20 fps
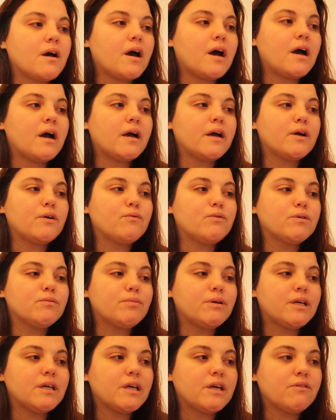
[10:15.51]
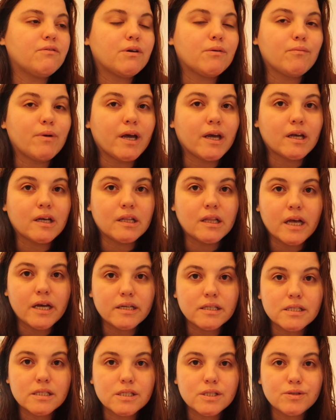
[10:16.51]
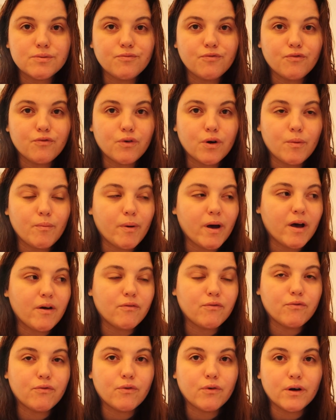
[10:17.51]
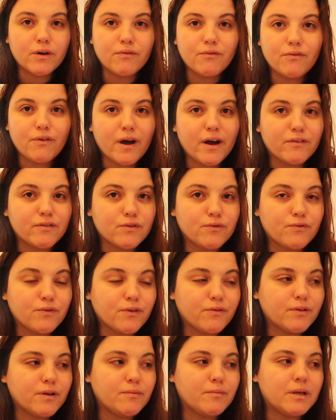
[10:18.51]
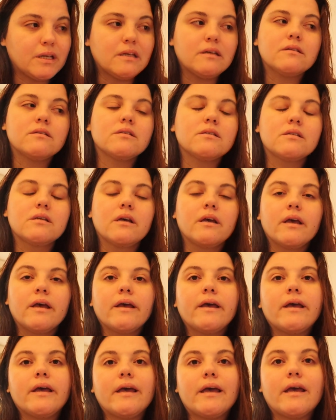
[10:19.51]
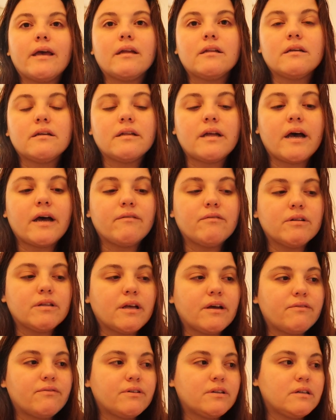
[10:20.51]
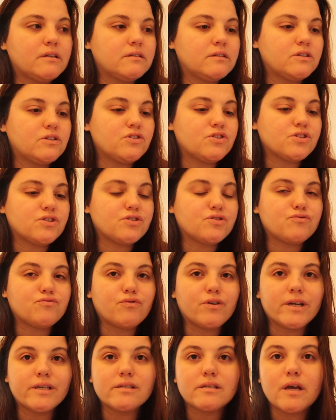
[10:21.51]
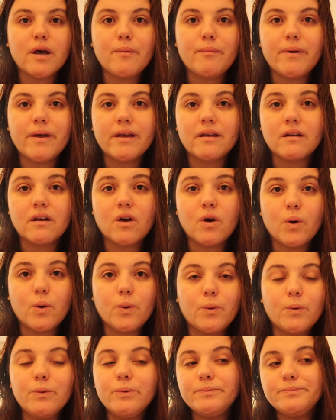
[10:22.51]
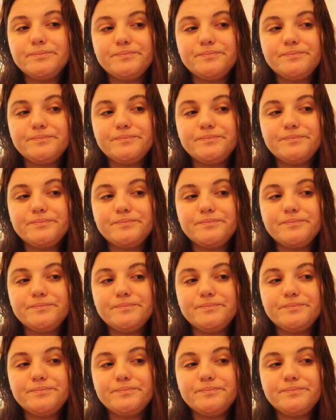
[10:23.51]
I will be giving my class for about 45 to 50 minutes, and then I will definitely just dress up and go.